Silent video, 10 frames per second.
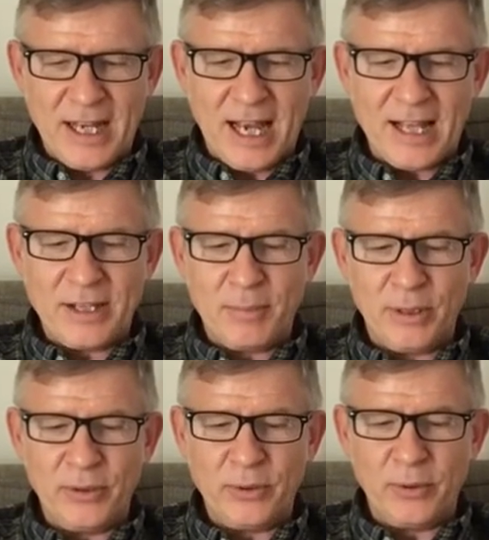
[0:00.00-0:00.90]
and the
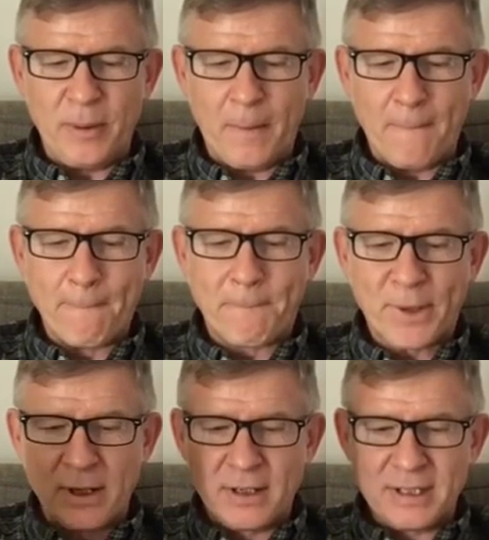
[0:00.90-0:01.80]
balloon
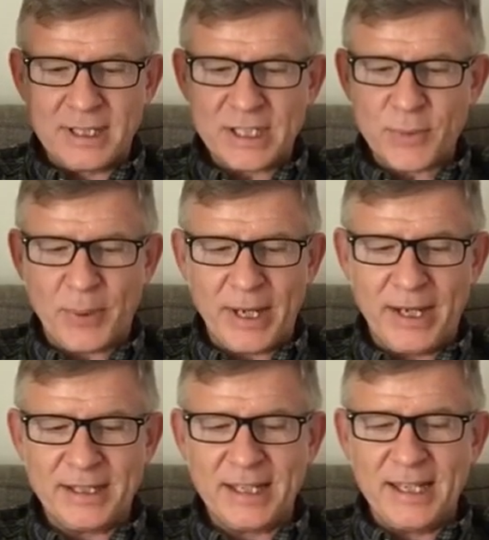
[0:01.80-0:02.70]

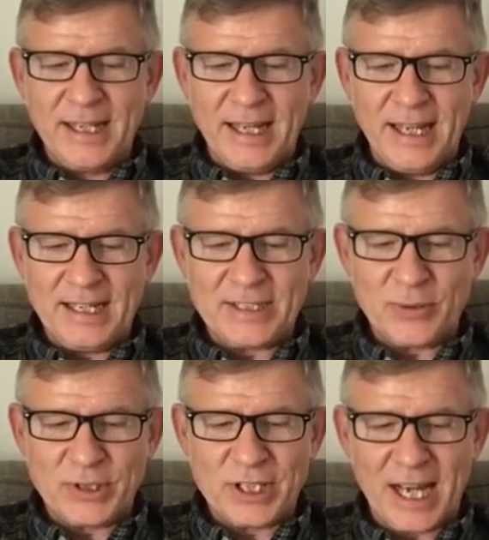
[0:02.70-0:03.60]
disappeared into
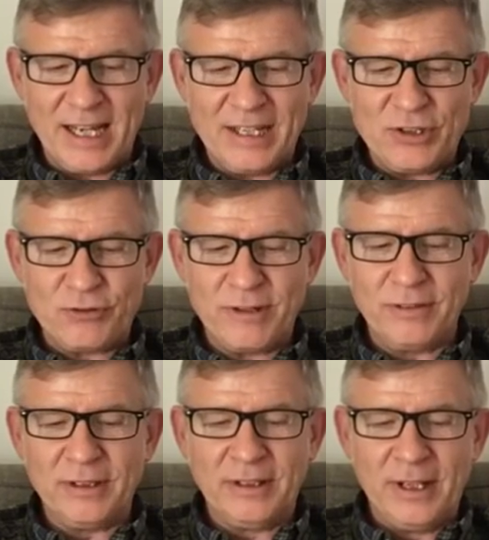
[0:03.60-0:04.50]
a tiny
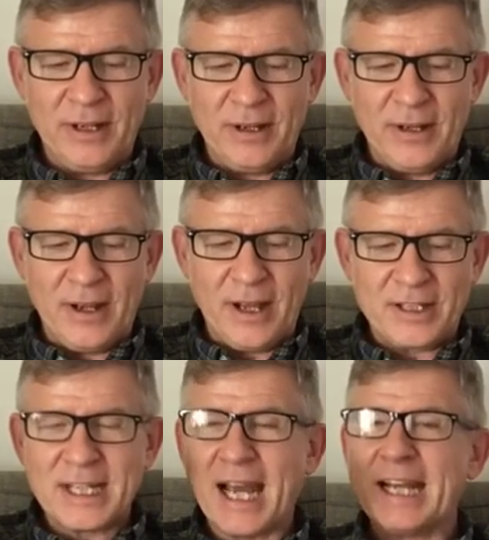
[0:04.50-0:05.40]
shrivel, a
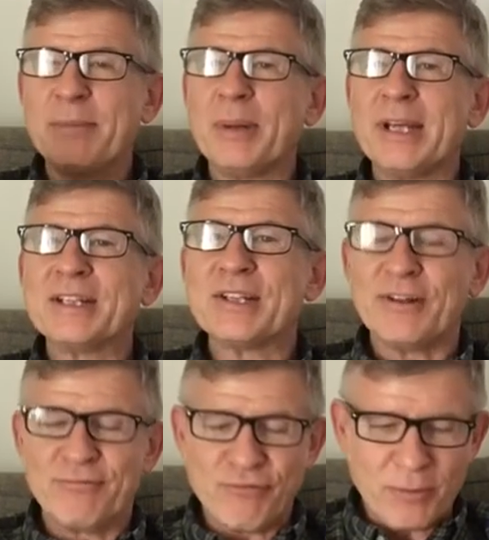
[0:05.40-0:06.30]
tiny piece
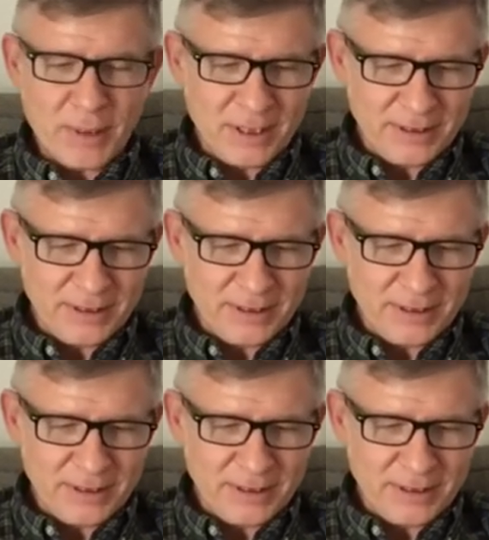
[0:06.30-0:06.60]
of rubber.